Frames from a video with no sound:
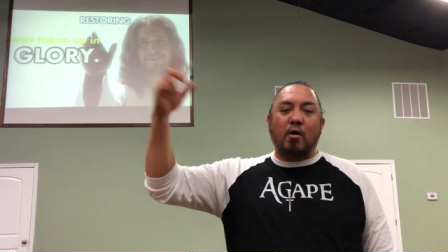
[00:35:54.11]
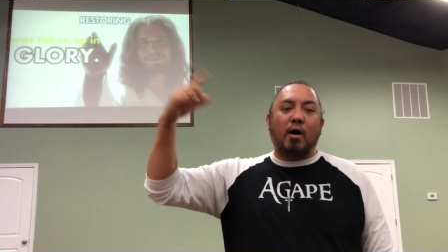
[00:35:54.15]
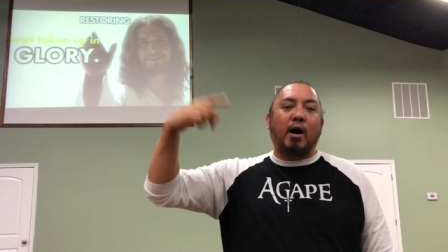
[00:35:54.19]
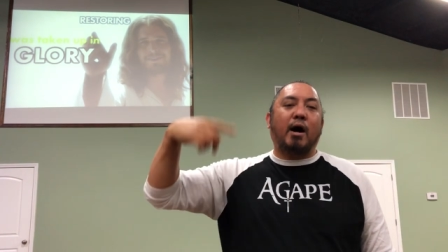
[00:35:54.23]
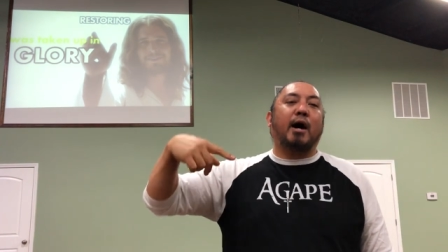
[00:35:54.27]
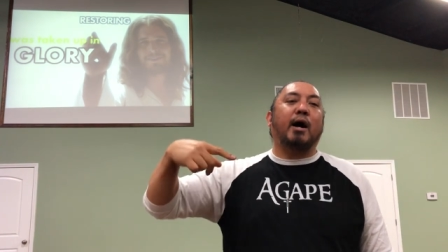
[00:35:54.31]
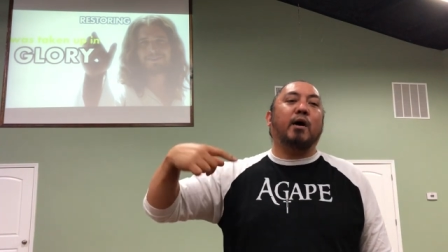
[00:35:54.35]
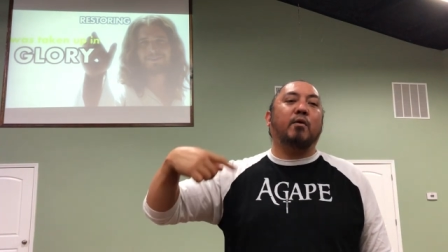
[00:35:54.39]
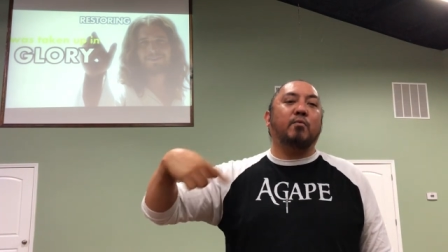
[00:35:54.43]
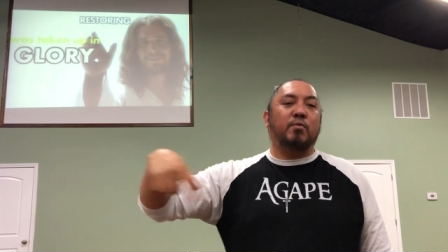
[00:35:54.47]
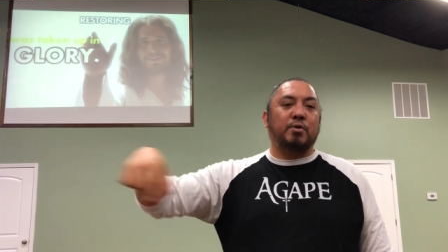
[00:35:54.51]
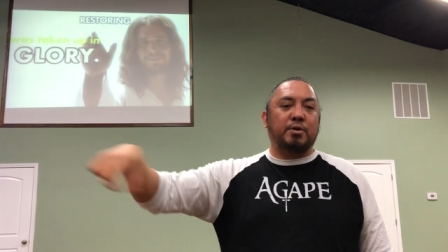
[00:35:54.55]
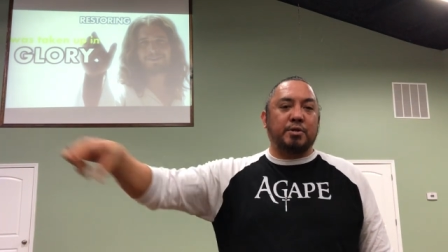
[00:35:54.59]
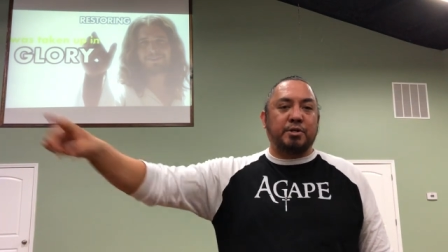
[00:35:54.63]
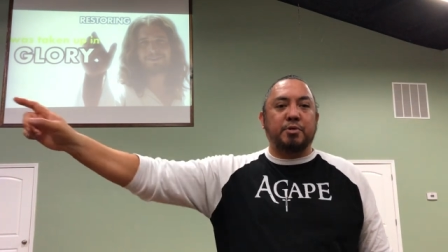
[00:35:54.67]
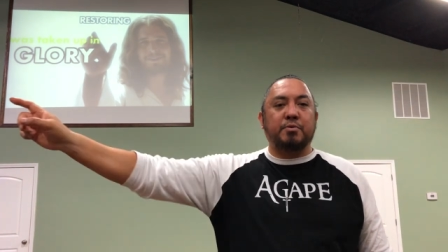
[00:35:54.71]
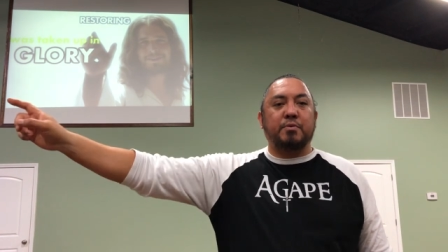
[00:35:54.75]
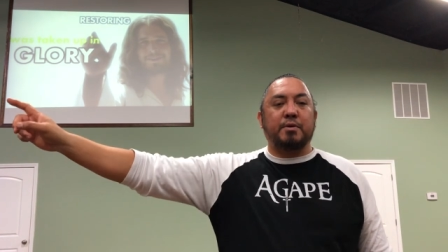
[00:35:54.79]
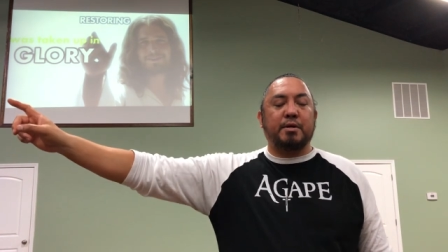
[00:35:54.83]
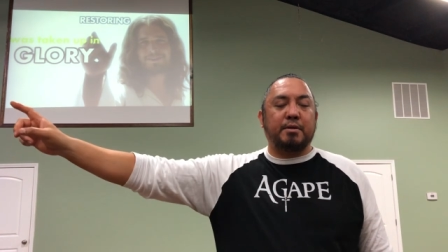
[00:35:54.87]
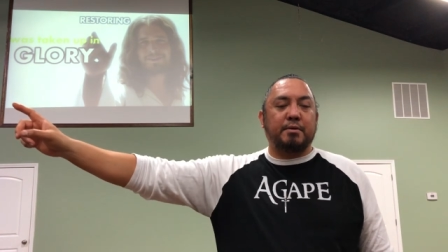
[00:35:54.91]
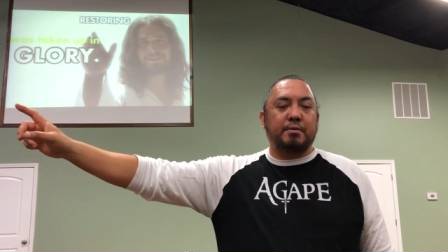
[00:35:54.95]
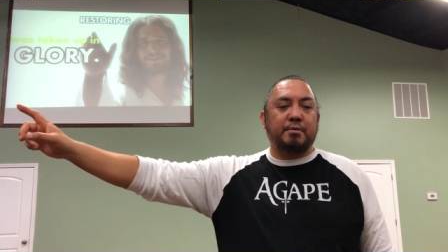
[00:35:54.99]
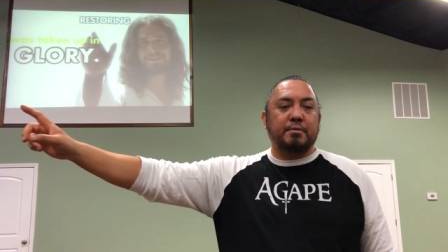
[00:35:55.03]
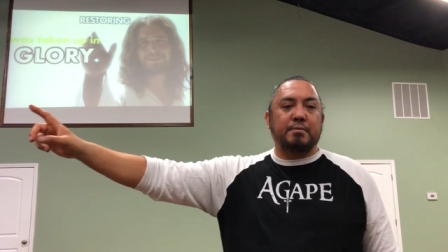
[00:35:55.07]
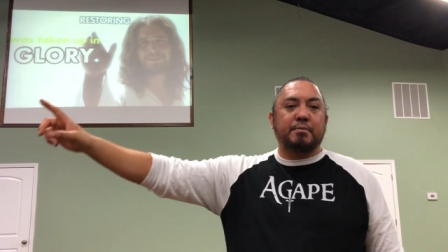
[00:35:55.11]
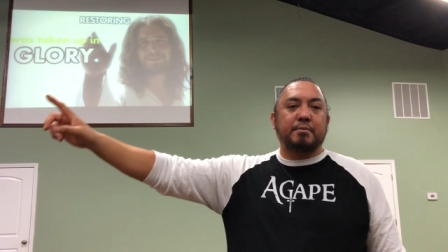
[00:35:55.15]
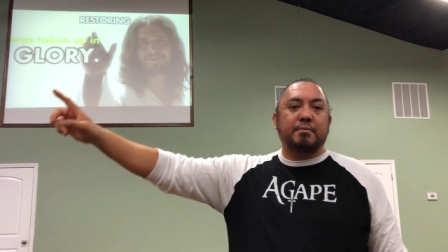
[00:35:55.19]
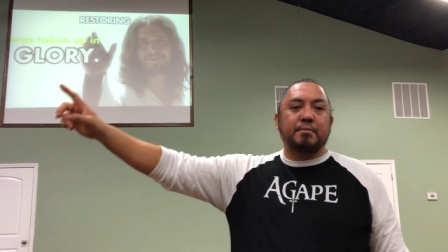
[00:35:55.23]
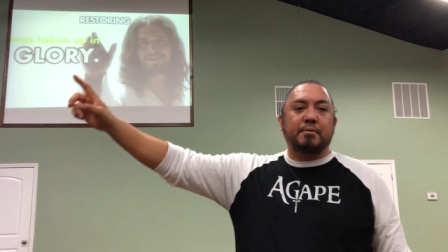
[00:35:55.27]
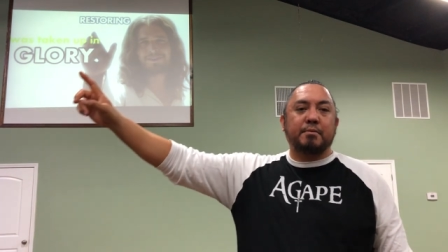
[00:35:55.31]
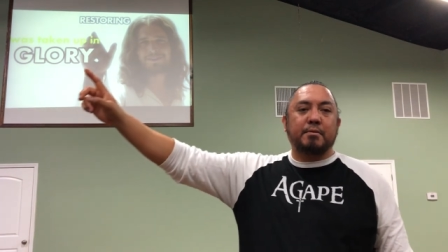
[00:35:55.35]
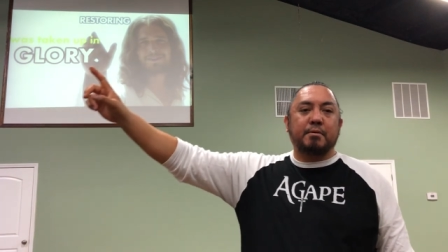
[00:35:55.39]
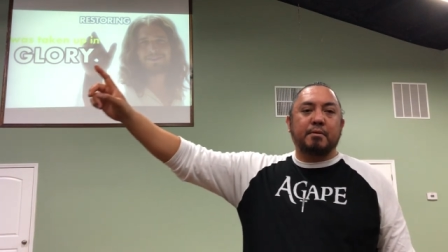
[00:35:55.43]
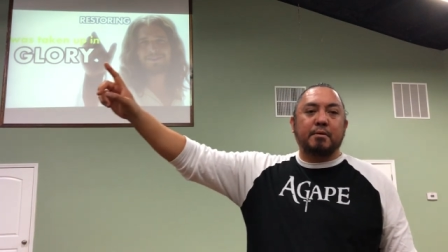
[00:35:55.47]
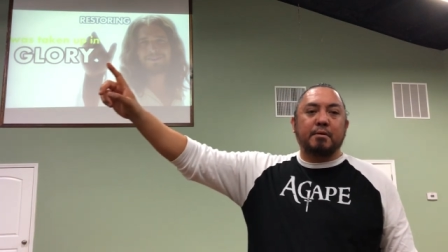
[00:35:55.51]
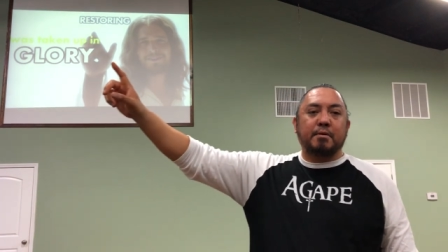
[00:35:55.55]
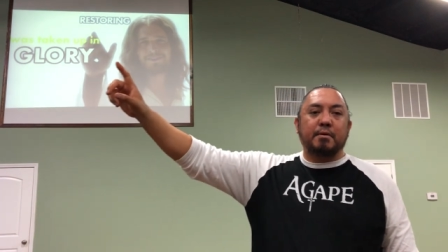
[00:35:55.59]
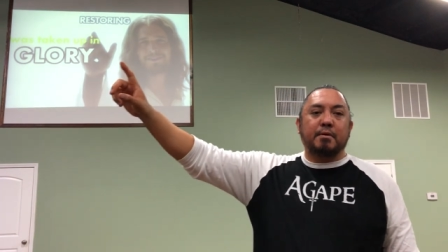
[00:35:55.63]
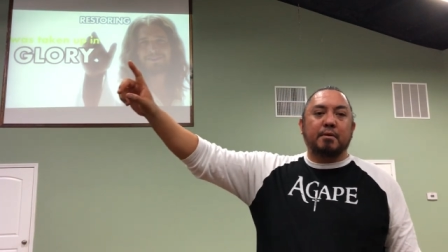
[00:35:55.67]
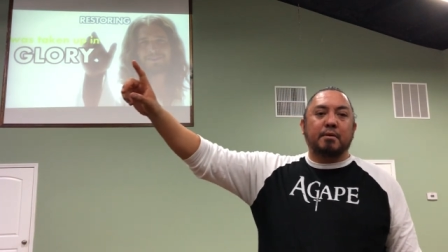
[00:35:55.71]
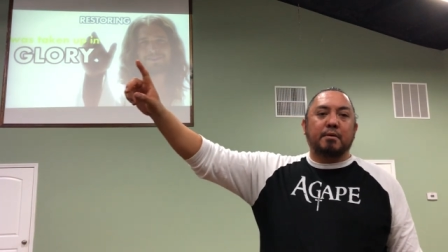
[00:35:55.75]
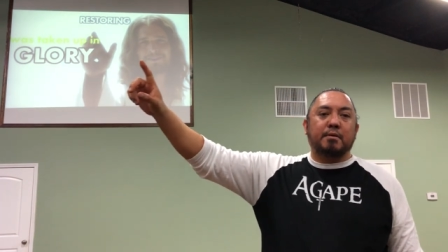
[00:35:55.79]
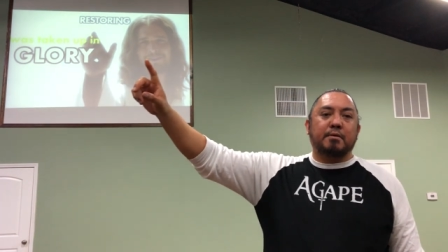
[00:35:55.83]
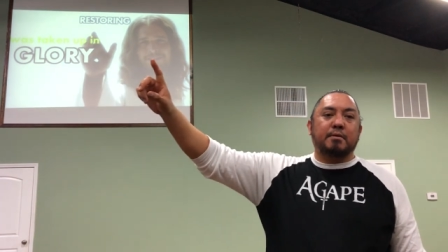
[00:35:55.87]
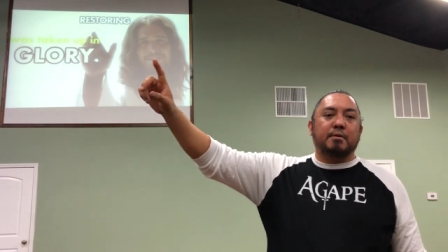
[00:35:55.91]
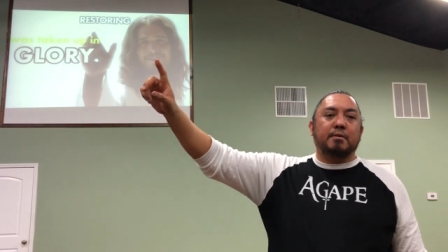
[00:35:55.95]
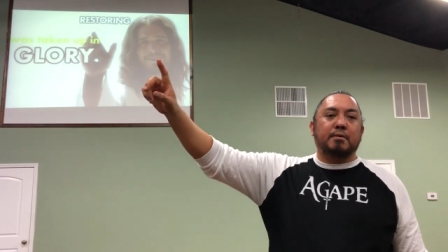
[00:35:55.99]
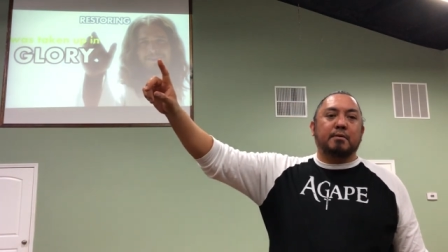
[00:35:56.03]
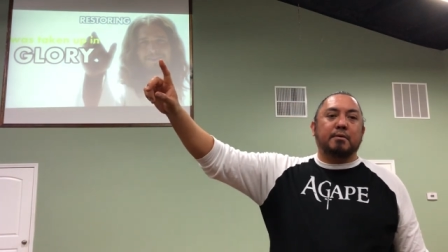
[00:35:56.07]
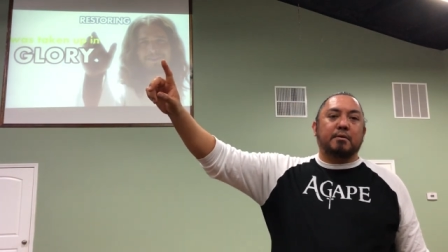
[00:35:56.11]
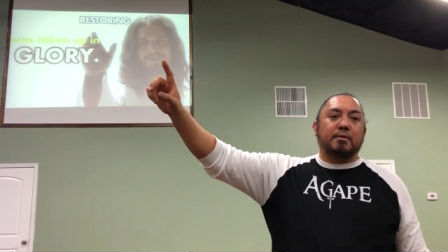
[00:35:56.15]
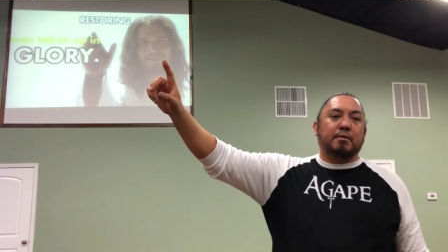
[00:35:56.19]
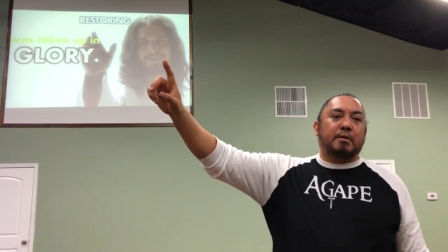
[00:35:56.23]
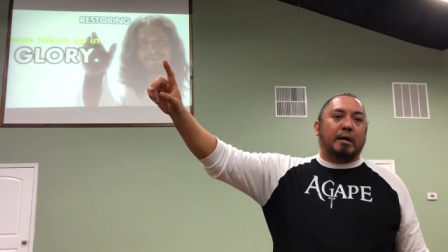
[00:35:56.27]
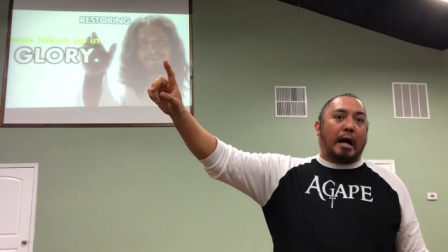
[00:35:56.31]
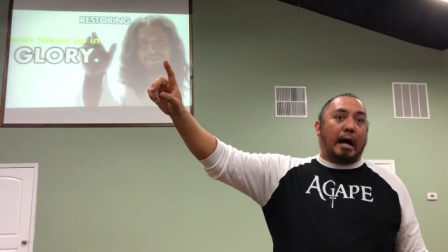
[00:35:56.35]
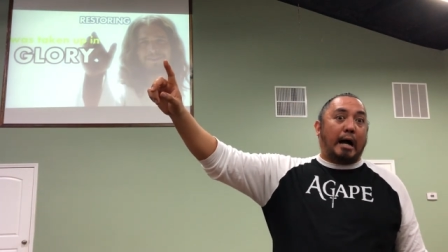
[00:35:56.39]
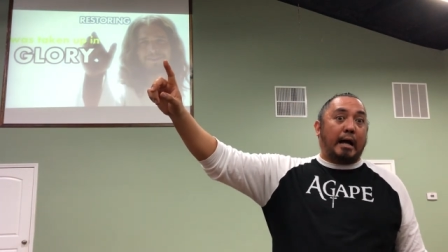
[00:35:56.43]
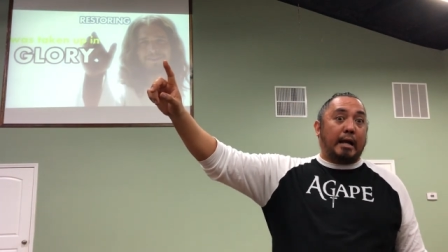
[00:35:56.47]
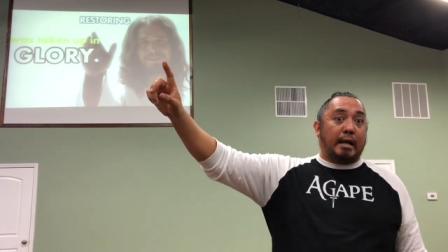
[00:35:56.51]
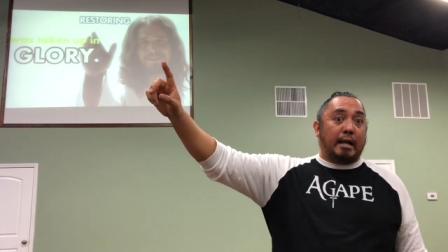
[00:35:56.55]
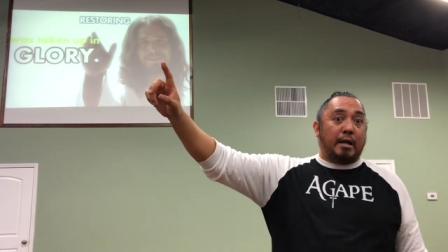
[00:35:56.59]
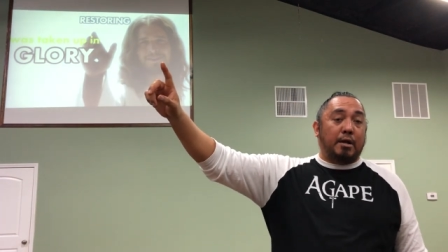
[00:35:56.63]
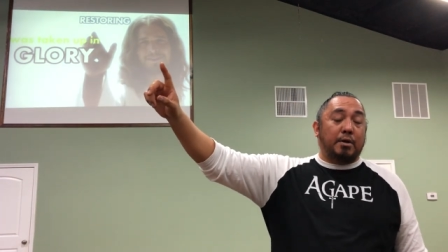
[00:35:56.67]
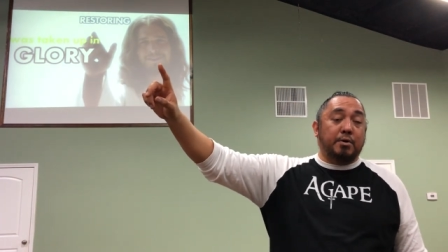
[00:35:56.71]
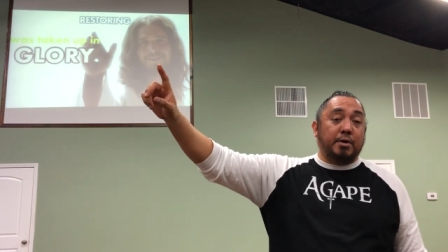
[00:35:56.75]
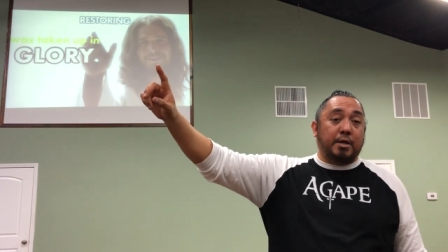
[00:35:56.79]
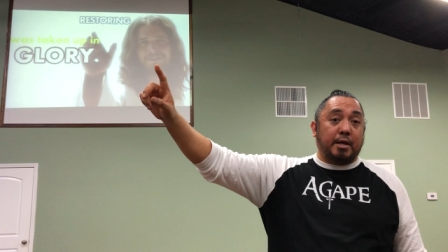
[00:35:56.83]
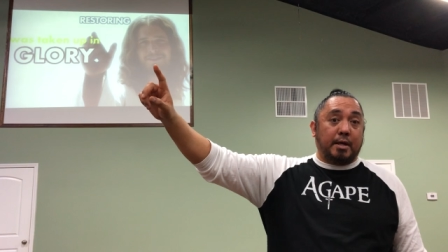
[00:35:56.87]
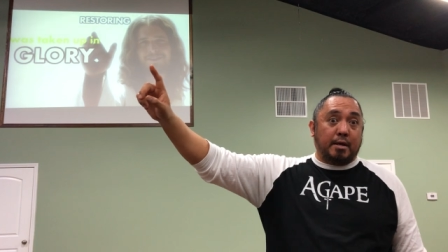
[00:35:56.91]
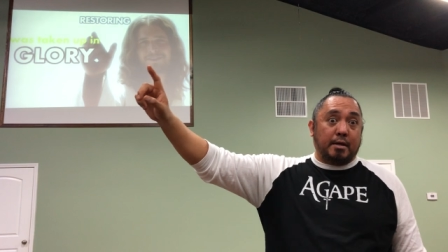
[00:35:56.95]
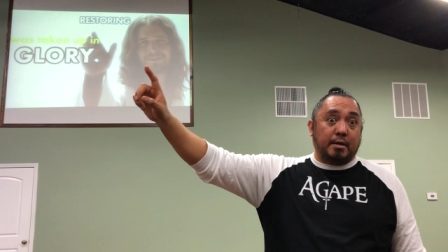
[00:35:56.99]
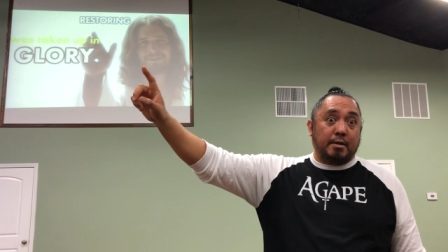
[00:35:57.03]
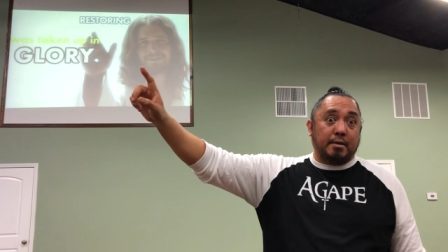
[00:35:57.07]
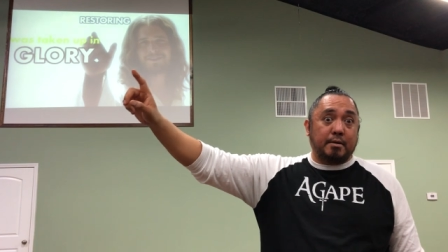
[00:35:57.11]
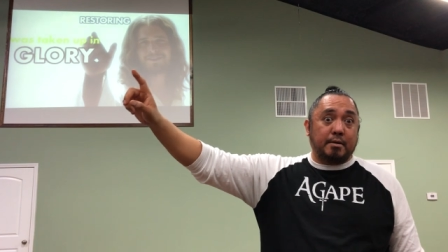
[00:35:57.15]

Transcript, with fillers: I will do it. Hallelujah.